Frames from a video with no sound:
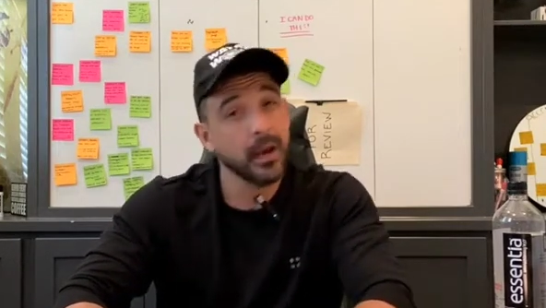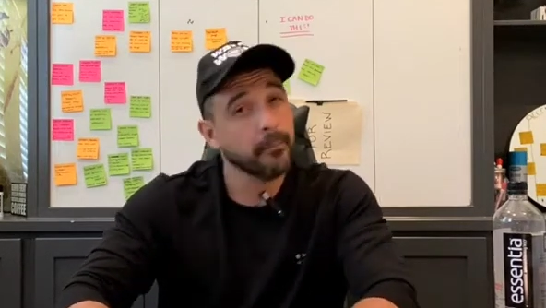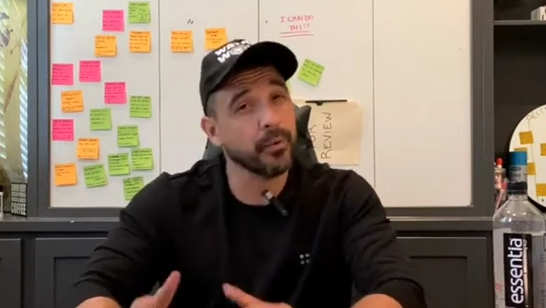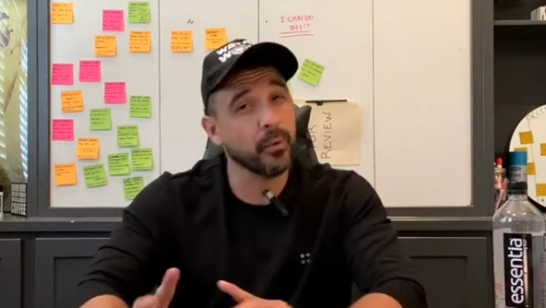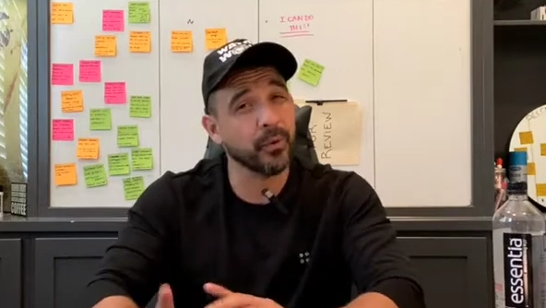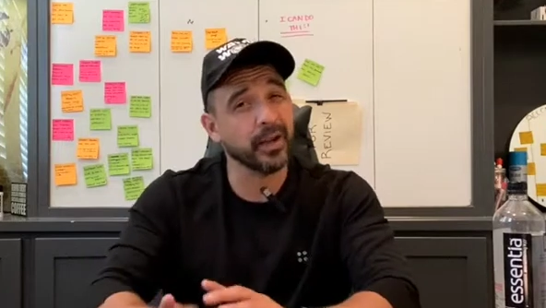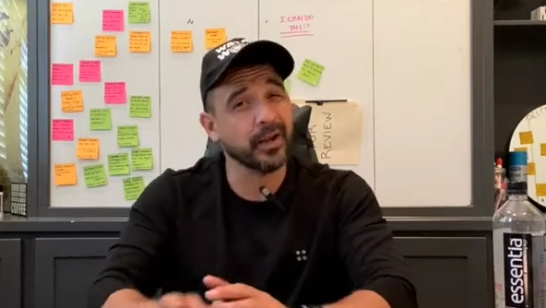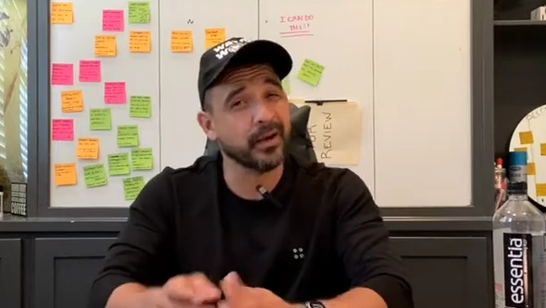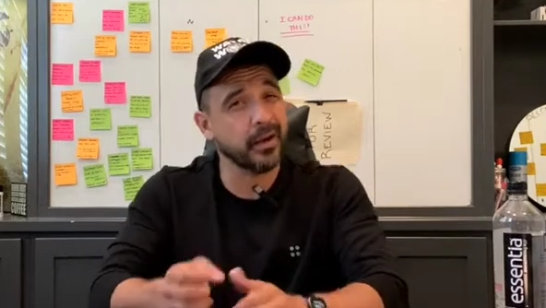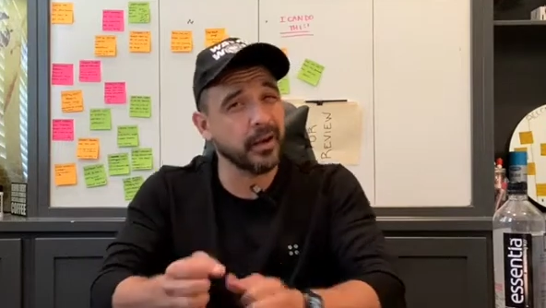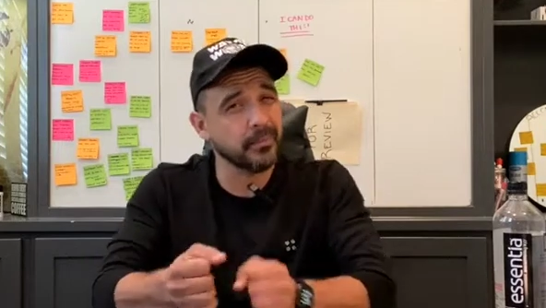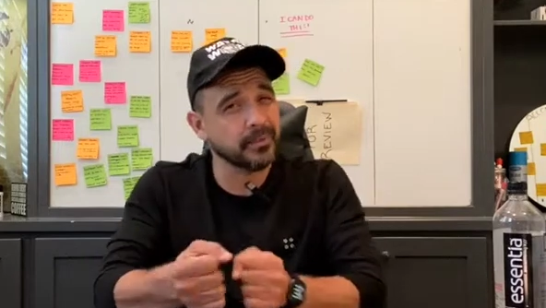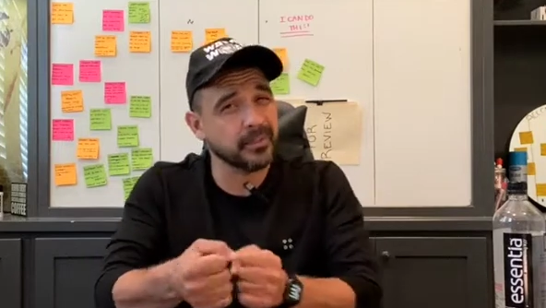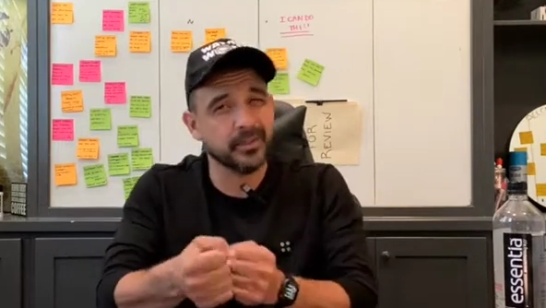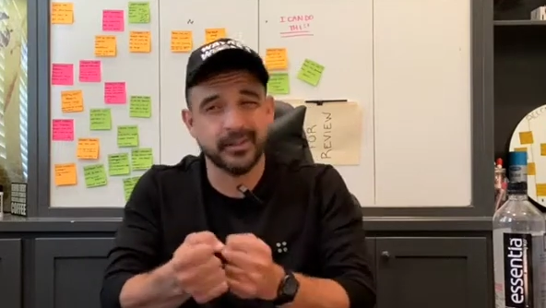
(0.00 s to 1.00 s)
But when it
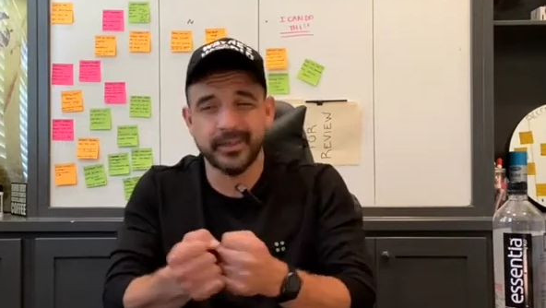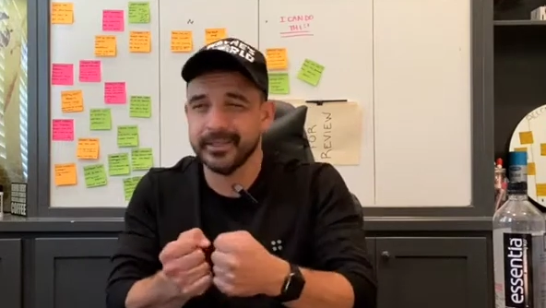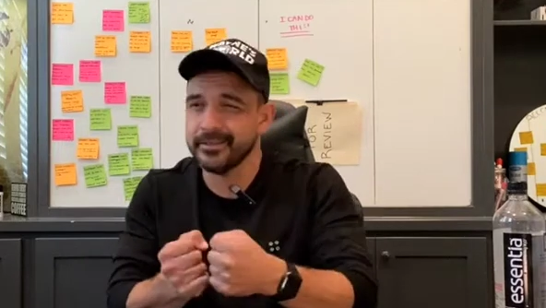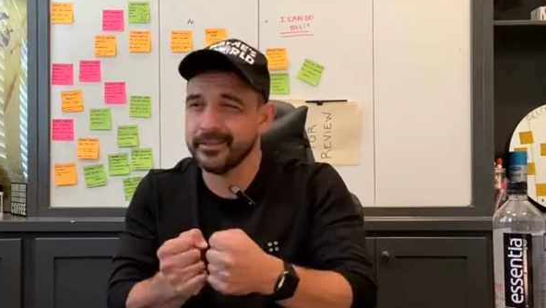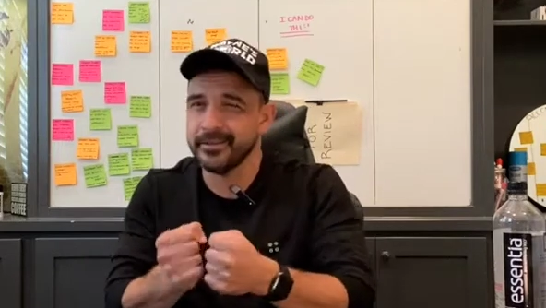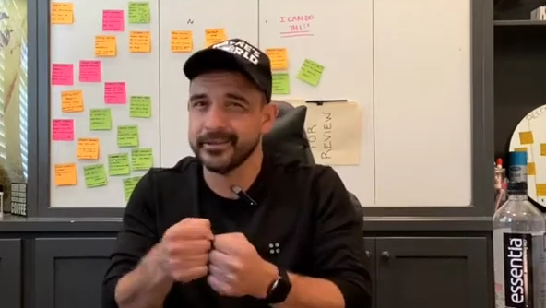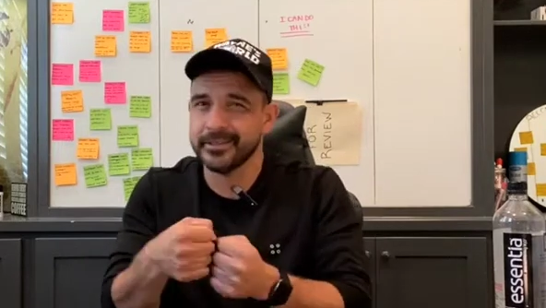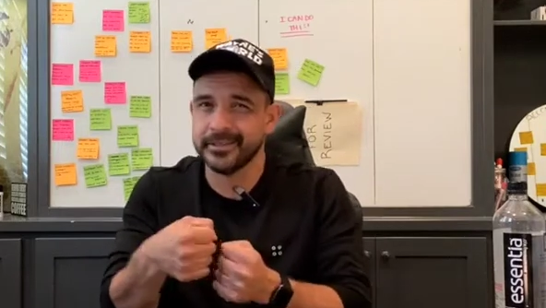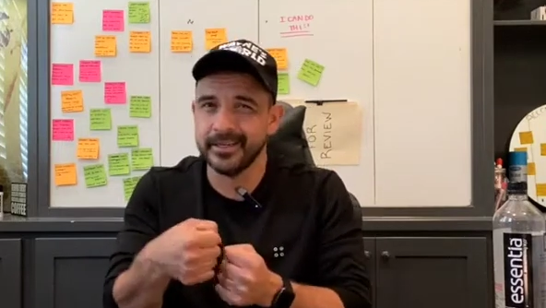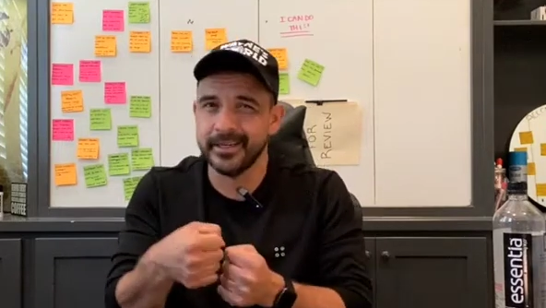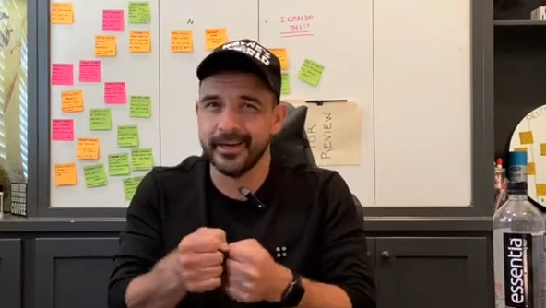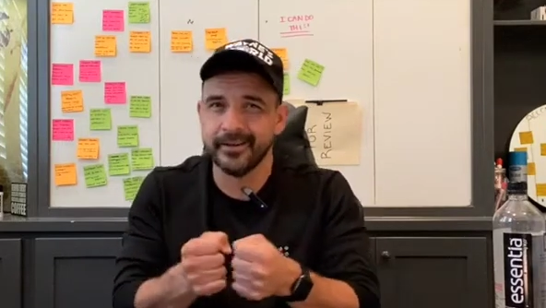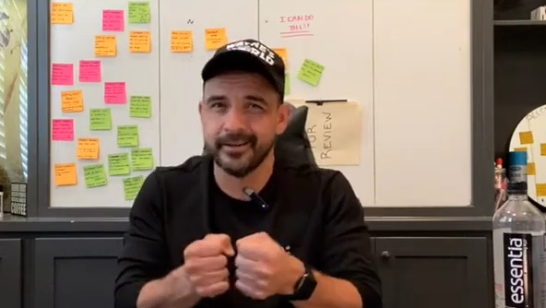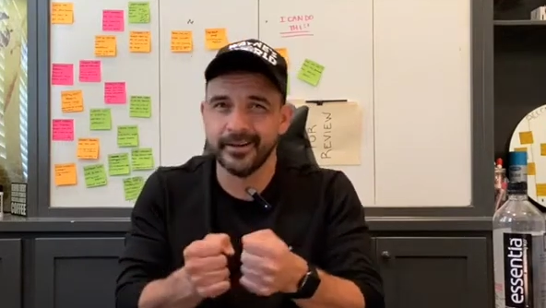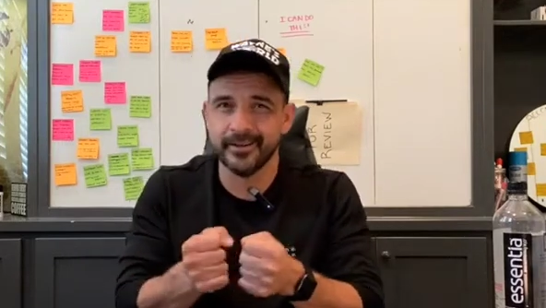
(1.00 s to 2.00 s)
comes to these little
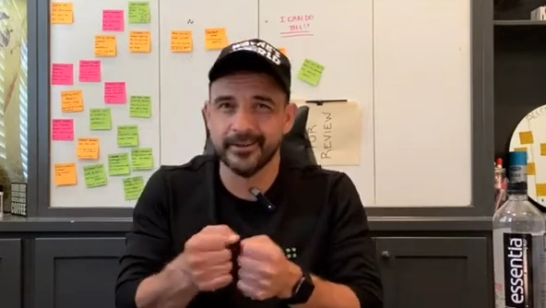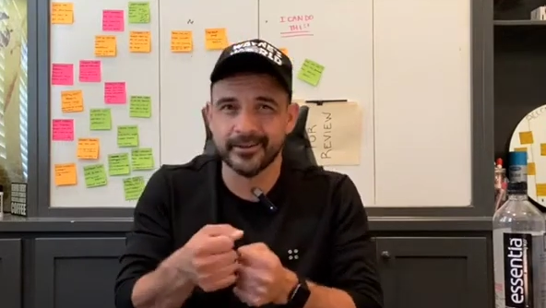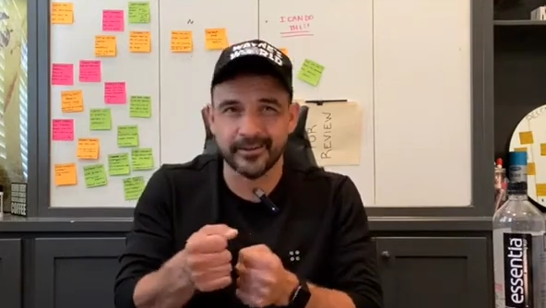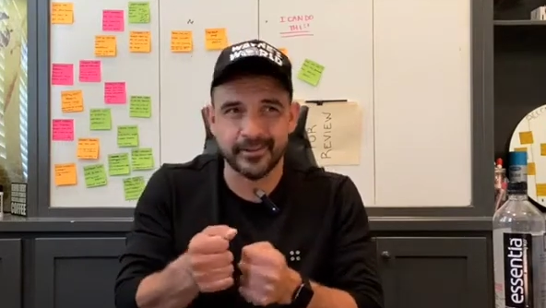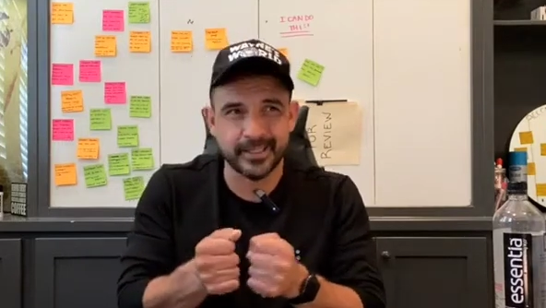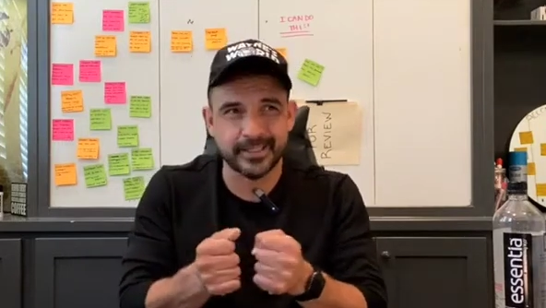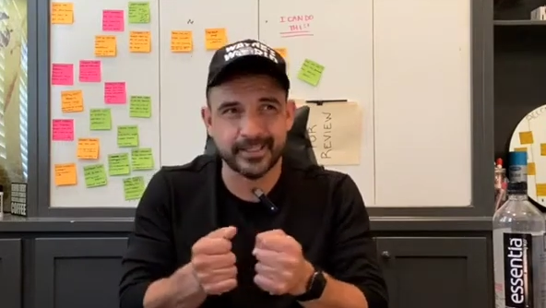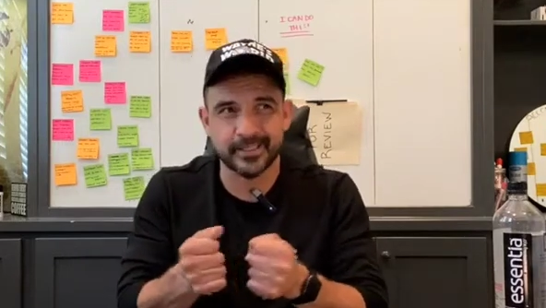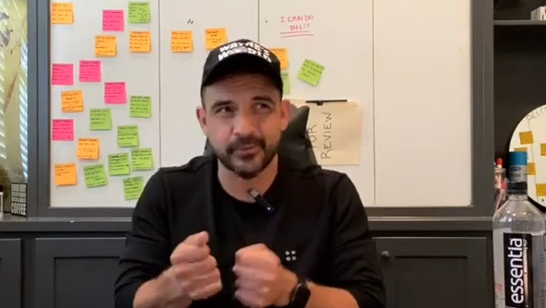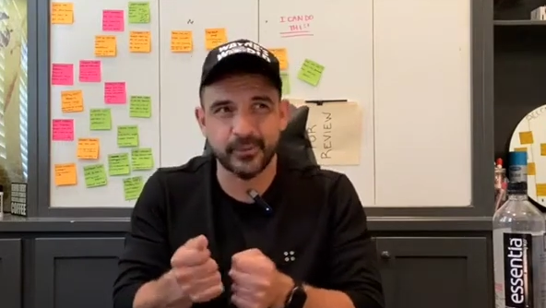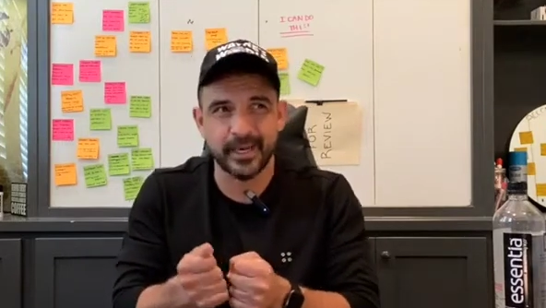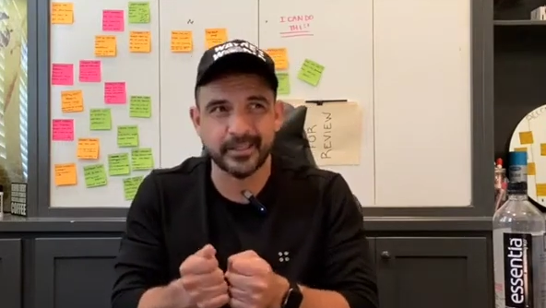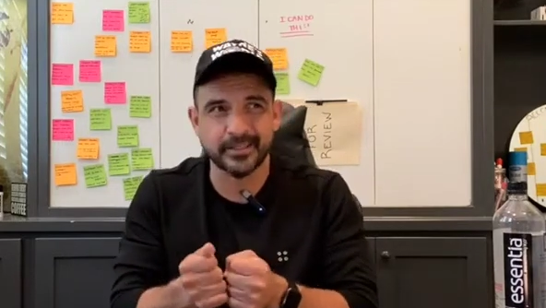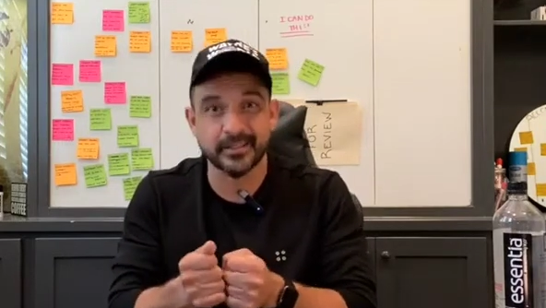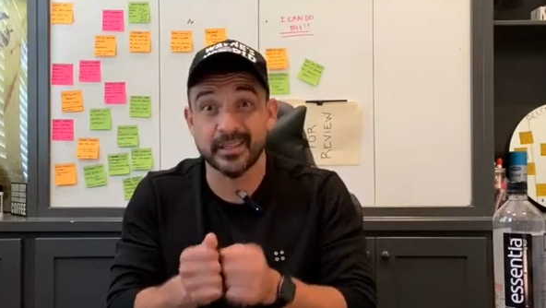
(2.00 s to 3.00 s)
scenarios or these
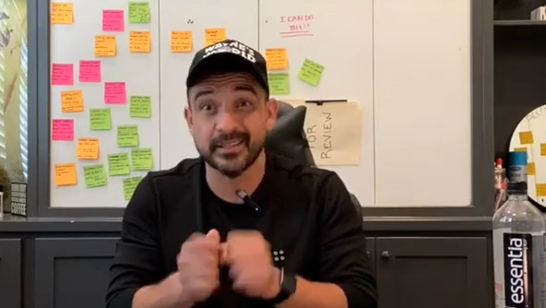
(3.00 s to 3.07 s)
situations,